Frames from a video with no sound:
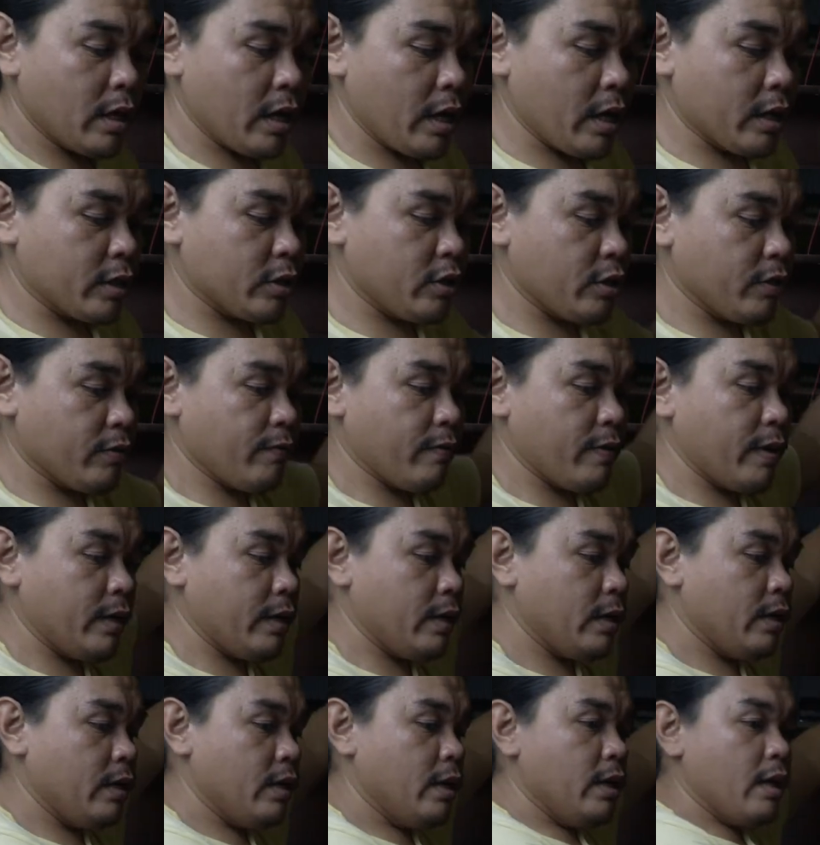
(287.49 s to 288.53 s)
electric
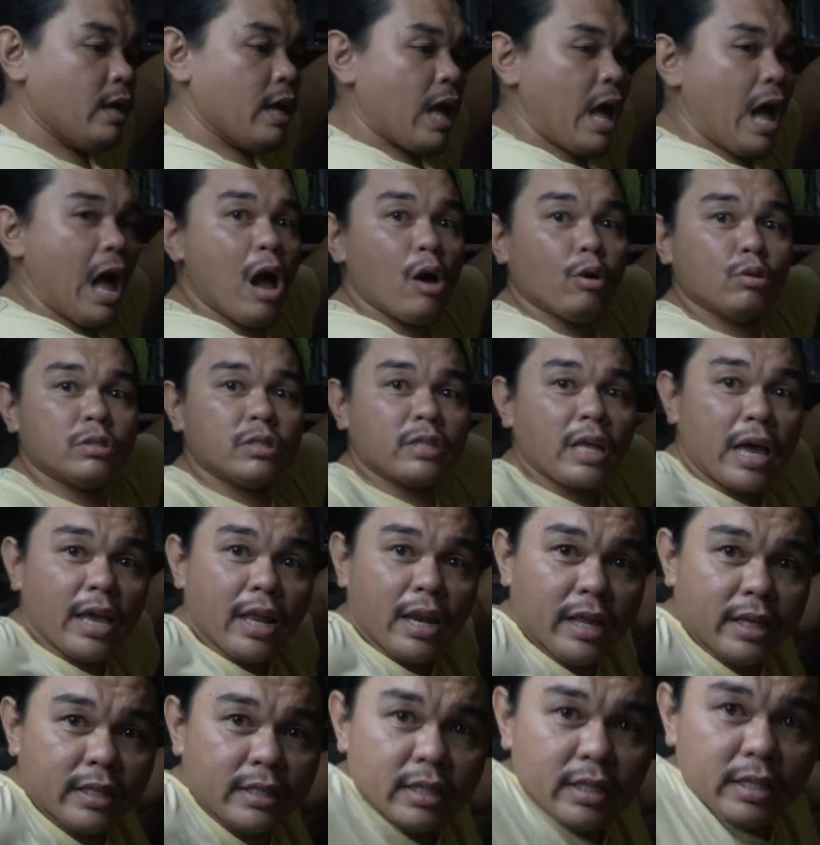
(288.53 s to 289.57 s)
fan. How
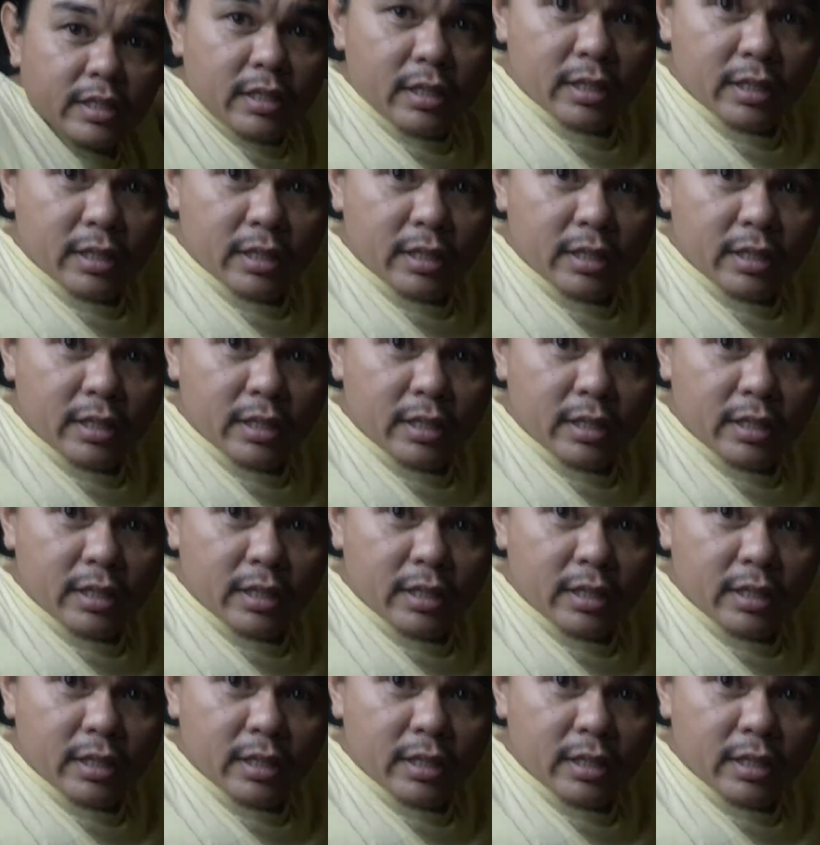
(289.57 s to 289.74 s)
silent it